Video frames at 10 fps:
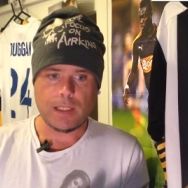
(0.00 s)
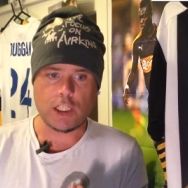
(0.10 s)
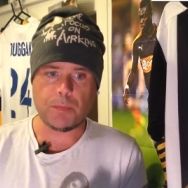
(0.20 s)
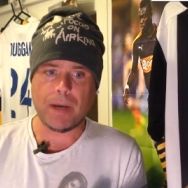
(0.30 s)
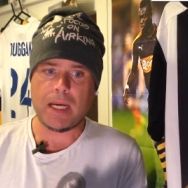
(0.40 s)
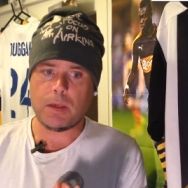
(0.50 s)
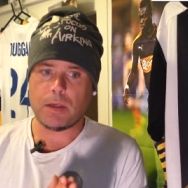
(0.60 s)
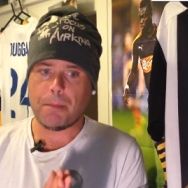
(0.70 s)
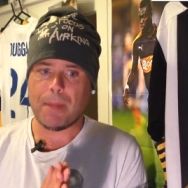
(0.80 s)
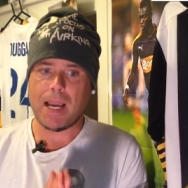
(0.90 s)

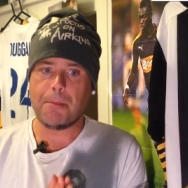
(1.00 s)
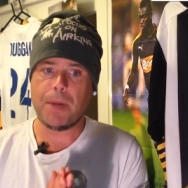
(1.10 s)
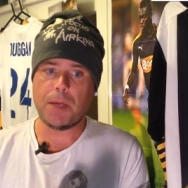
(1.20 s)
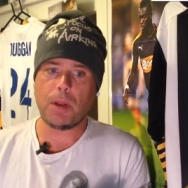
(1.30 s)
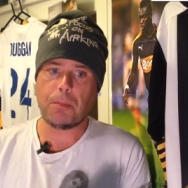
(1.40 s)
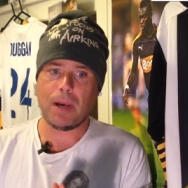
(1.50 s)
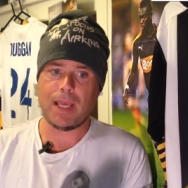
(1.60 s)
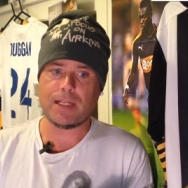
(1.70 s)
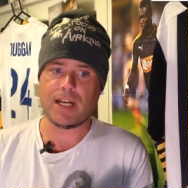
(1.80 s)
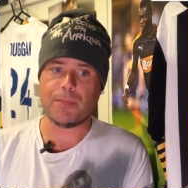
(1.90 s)
despite my minimal
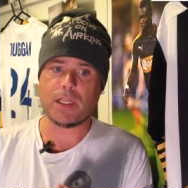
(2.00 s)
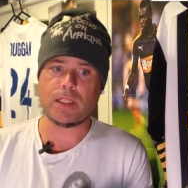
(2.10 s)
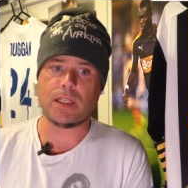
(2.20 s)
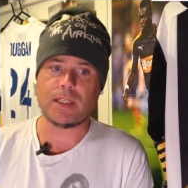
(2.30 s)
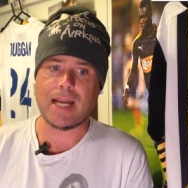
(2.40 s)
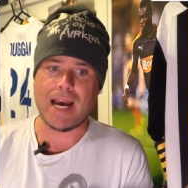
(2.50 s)
playing time this season,